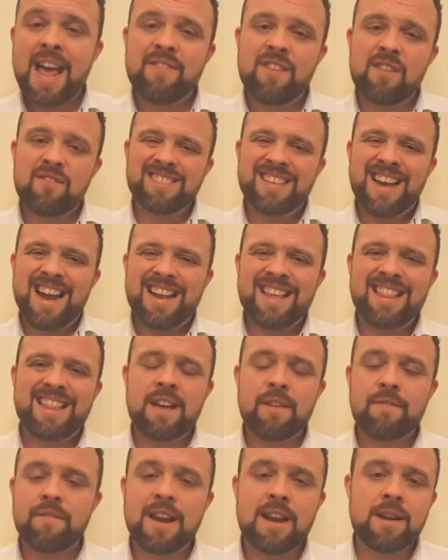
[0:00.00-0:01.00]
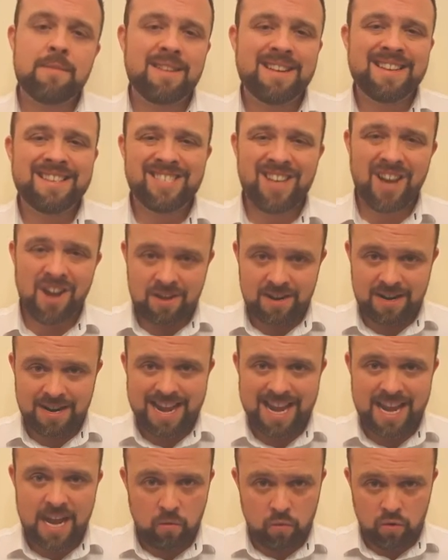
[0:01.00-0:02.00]
If there isn't anything available
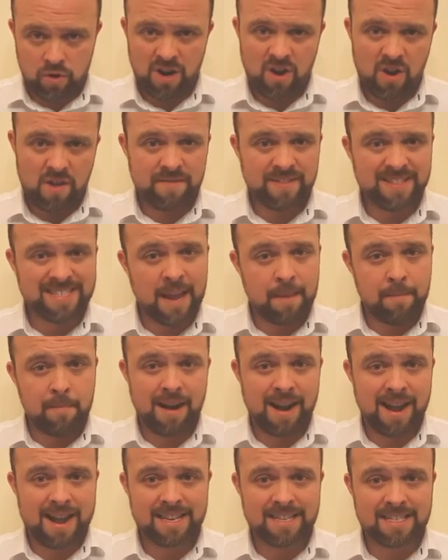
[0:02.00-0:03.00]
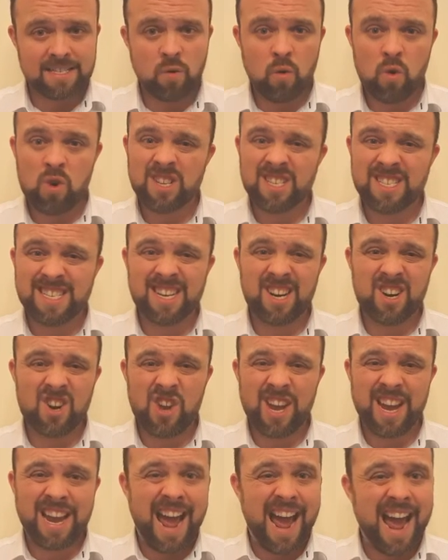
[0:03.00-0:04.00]
internally, go online for templates or consider
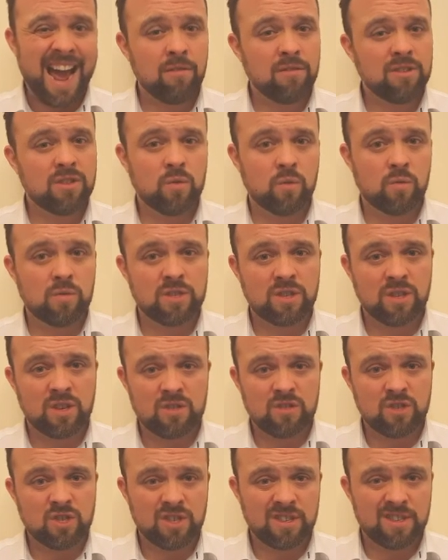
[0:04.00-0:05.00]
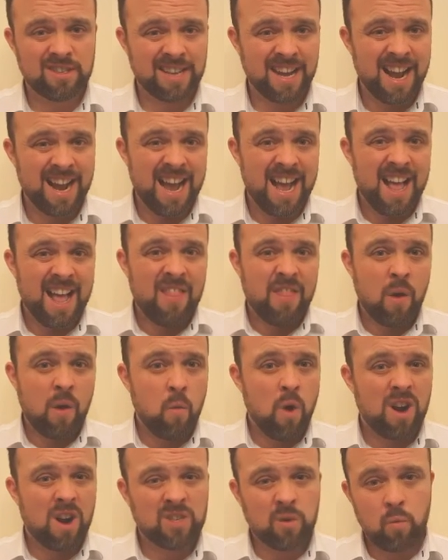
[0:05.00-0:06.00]
looking at outsourced solutions
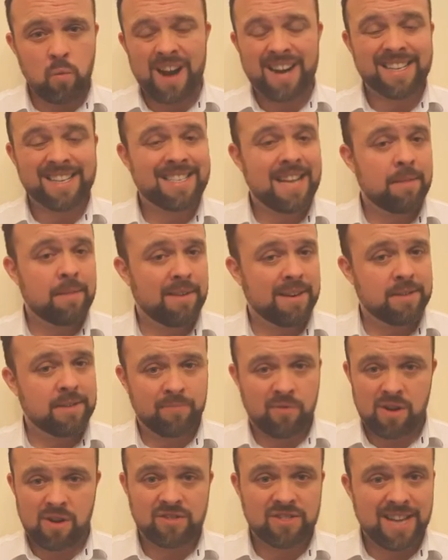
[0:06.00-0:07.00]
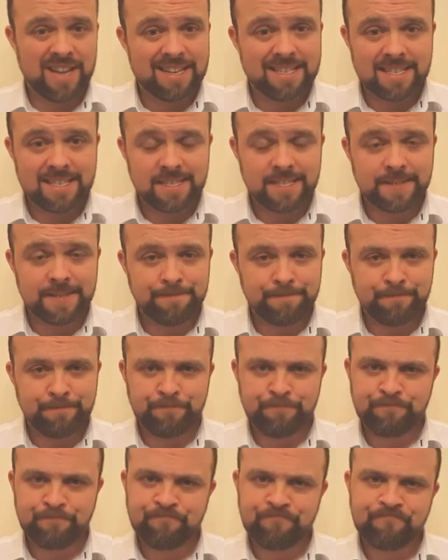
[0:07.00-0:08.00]
that work to well-established processes.
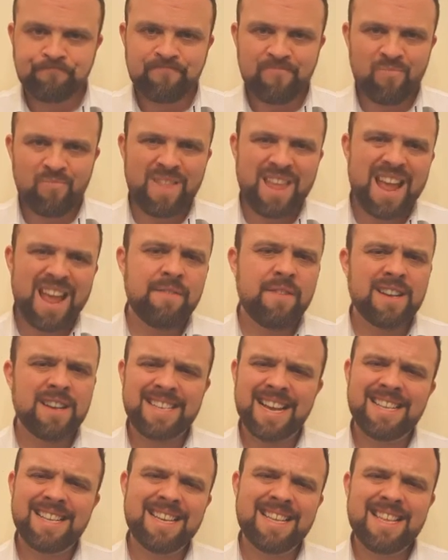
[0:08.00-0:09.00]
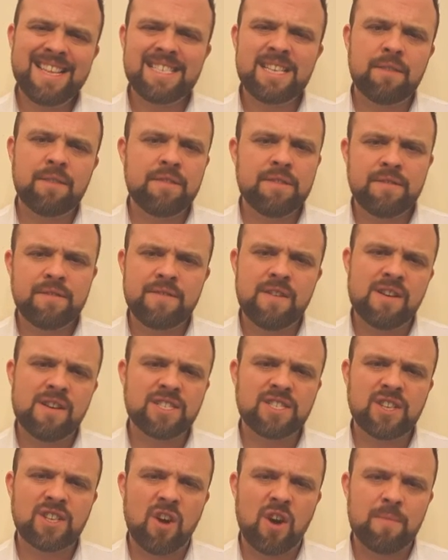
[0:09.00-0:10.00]
If you're setting these up for the
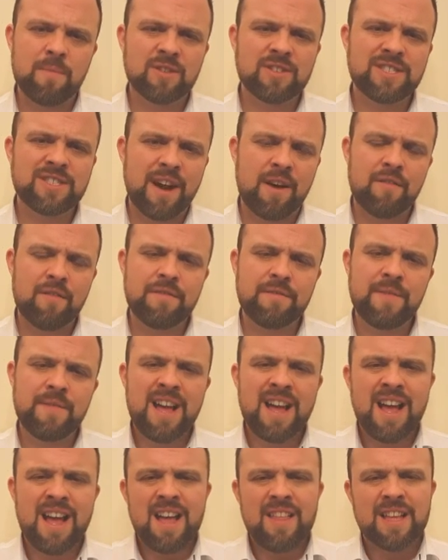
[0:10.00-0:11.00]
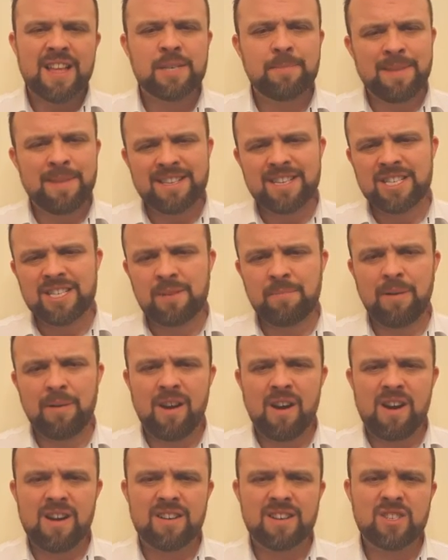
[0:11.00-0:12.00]
first time yourself, then speak to
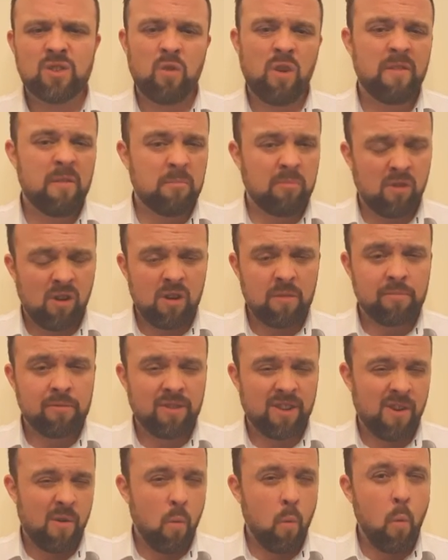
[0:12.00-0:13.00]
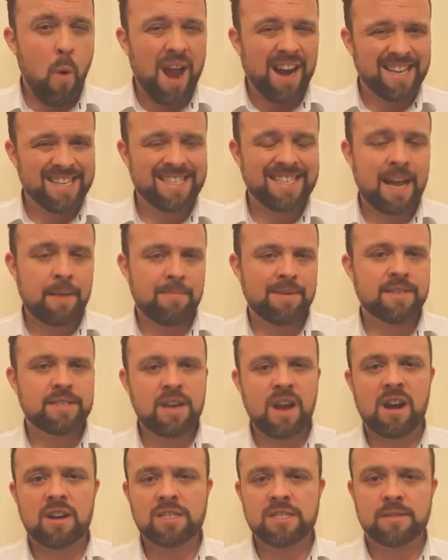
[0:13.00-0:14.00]
suppliers or, if appropriate,
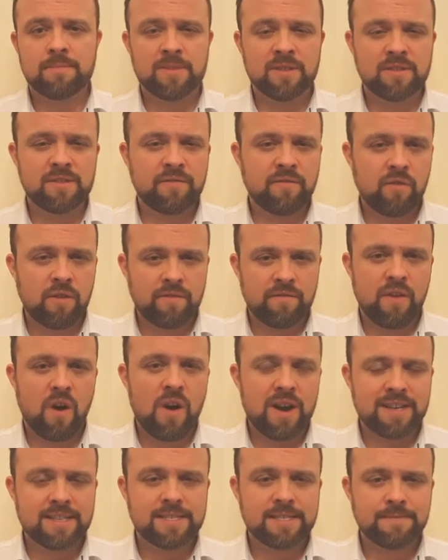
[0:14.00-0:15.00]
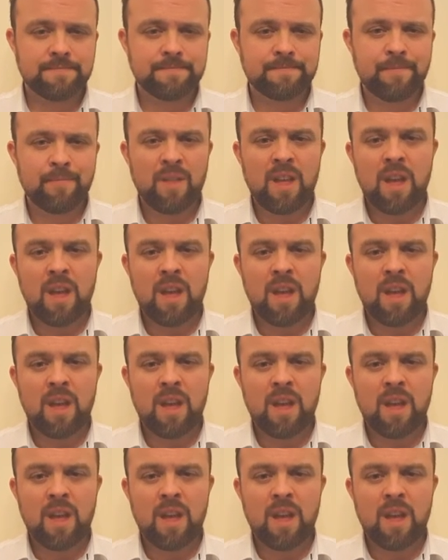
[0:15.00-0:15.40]
well-established customers for advice.